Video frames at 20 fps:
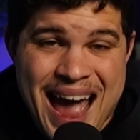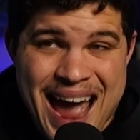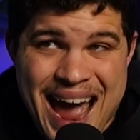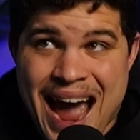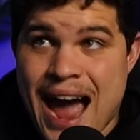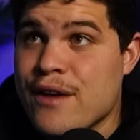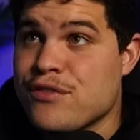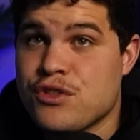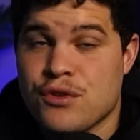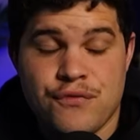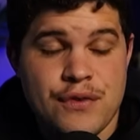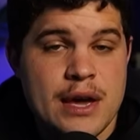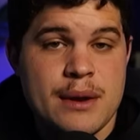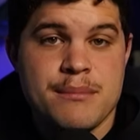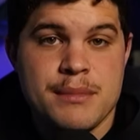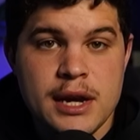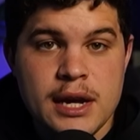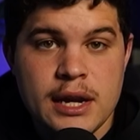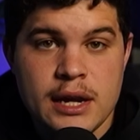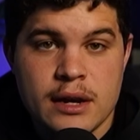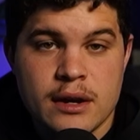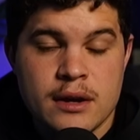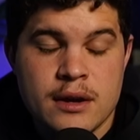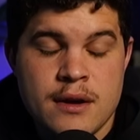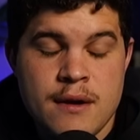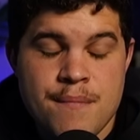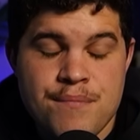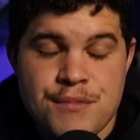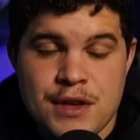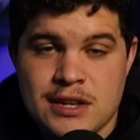at the Fed meeting
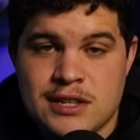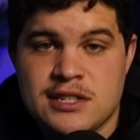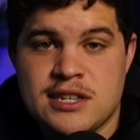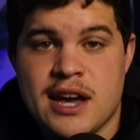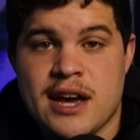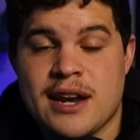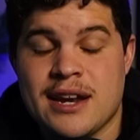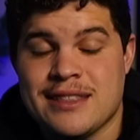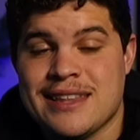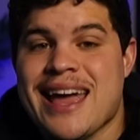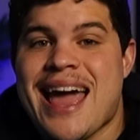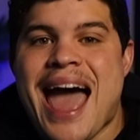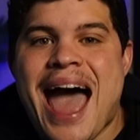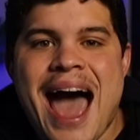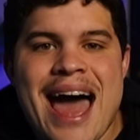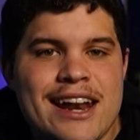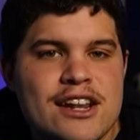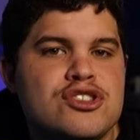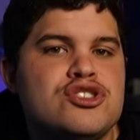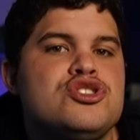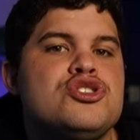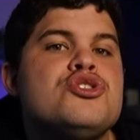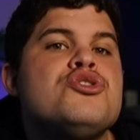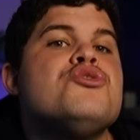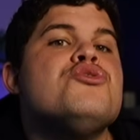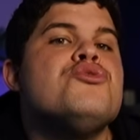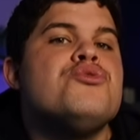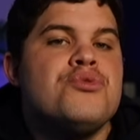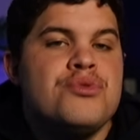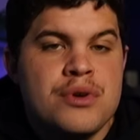they said, and they added
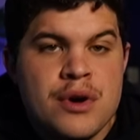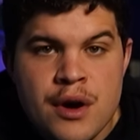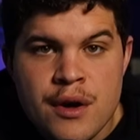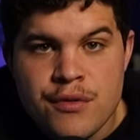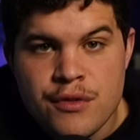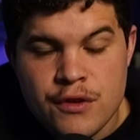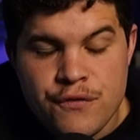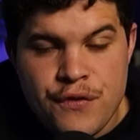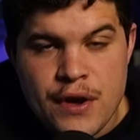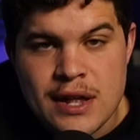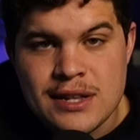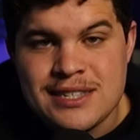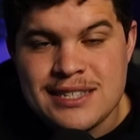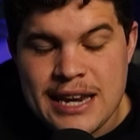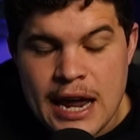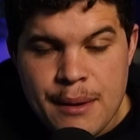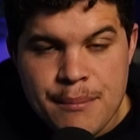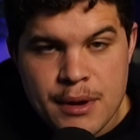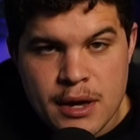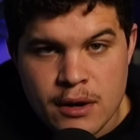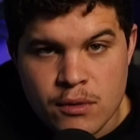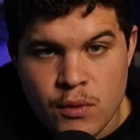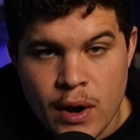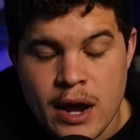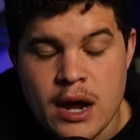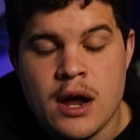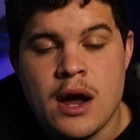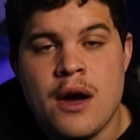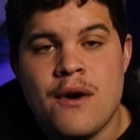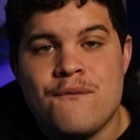to the Fed statement, right?